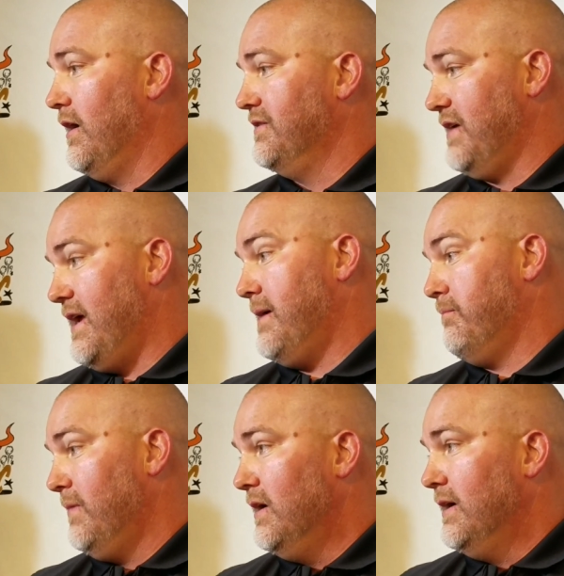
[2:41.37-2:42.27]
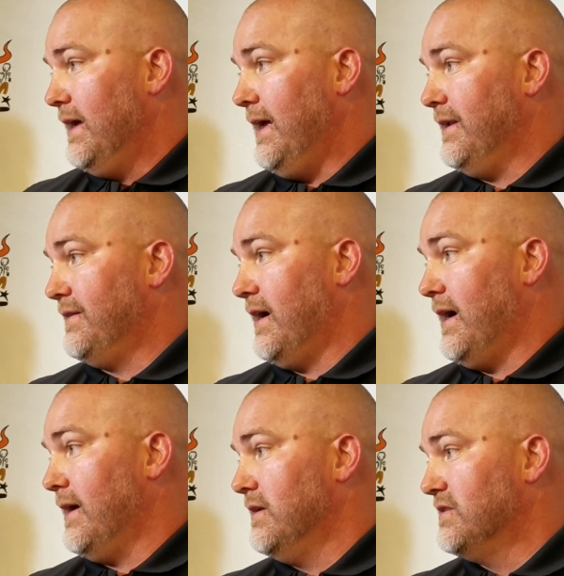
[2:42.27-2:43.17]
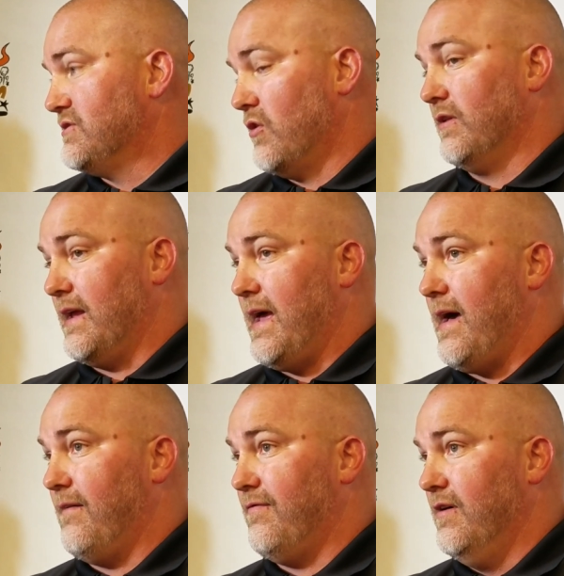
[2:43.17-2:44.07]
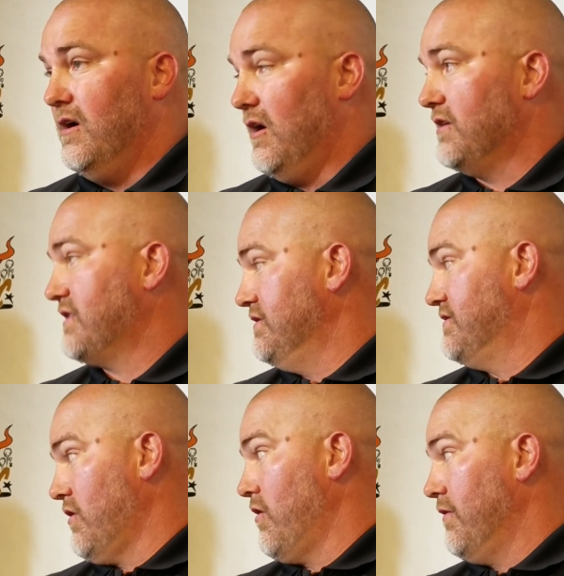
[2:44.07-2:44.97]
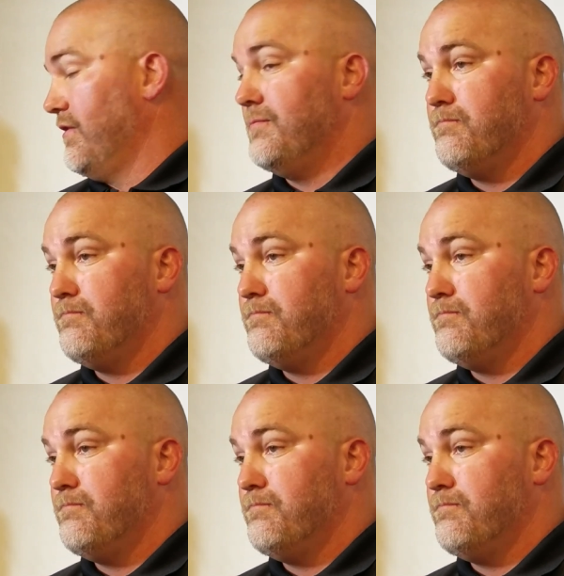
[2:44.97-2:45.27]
team, and certainly have us concerned.